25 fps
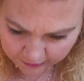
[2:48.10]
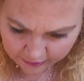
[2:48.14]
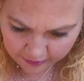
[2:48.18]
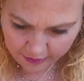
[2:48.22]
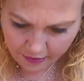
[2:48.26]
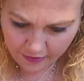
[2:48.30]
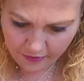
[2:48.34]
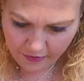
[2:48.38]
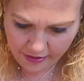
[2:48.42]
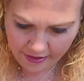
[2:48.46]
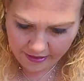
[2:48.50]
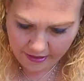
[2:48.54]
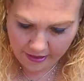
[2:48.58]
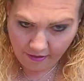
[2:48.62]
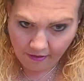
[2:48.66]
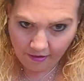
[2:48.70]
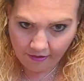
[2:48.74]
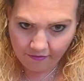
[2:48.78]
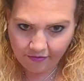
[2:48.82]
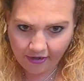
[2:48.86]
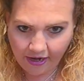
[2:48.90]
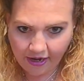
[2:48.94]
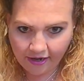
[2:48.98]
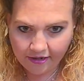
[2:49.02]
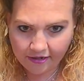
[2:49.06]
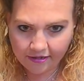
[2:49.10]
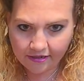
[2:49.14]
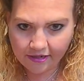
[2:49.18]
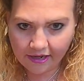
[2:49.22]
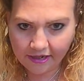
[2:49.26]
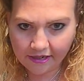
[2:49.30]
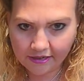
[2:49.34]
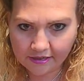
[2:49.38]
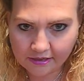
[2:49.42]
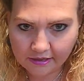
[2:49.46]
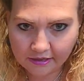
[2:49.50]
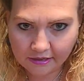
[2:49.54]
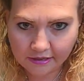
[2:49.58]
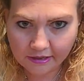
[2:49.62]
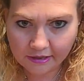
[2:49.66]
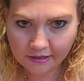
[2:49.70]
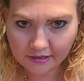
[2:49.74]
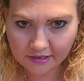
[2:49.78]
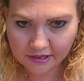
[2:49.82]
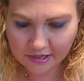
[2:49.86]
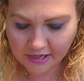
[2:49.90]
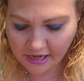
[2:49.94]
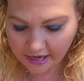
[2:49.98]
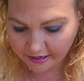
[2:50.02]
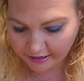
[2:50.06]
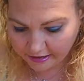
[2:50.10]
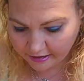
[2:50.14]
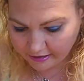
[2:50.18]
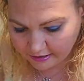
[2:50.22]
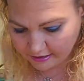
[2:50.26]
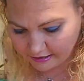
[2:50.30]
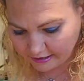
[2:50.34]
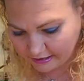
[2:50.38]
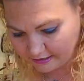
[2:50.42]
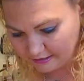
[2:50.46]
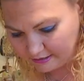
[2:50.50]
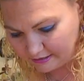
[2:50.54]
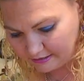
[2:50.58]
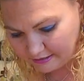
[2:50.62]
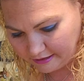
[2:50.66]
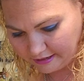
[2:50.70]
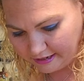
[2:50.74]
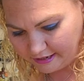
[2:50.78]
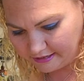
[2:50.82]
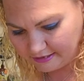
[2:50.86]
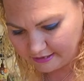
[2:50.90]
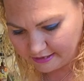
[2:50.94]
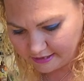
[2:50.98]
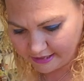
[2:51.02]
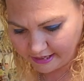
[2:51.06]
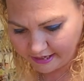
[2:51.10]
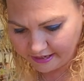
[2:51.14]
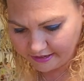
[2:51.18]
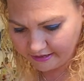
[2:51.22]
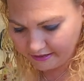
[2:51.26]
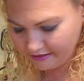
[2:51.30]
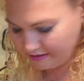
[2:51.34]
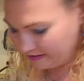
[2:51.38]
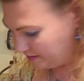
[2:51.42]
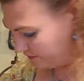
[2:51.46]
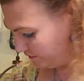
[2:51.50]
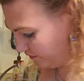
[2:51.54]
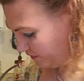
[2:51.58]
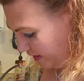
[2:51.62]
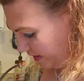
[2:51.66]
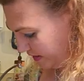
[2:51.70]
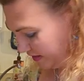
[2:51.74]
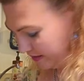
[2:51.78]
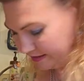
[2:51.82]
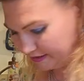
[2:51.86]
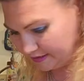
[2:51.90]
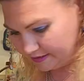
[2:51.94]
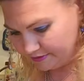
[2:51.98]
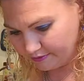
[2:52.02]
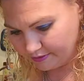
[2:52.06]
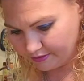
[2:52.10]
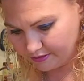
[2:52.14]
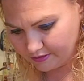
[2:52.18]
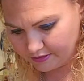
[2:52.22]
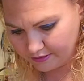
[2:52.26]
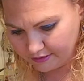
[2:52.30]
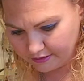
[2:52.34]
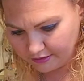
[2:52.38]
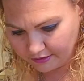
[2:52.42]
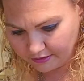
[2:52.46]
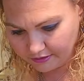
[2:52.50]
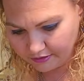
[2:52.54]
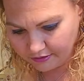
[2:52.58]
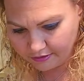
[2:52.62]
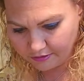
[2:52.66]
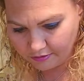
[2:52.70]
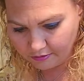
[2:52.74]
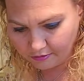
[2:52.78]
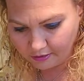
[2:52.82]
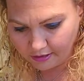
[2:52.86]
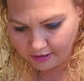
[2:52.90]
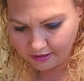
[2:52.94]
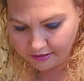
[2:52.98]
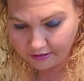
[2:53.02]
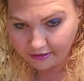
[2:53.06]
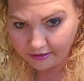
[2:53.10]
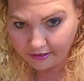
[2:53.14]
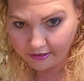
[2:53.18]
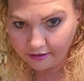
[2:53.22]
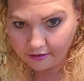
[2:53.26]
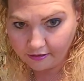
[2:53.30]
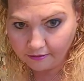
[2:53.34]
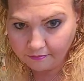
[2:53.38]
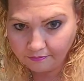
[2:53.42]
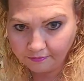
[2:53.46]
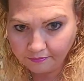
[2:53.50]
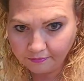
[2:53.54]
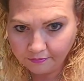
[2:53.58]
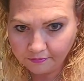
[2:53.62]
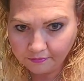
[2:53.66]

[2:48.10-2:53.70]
All right, now I've got it nicely tightened and set in the vise with the glue on there.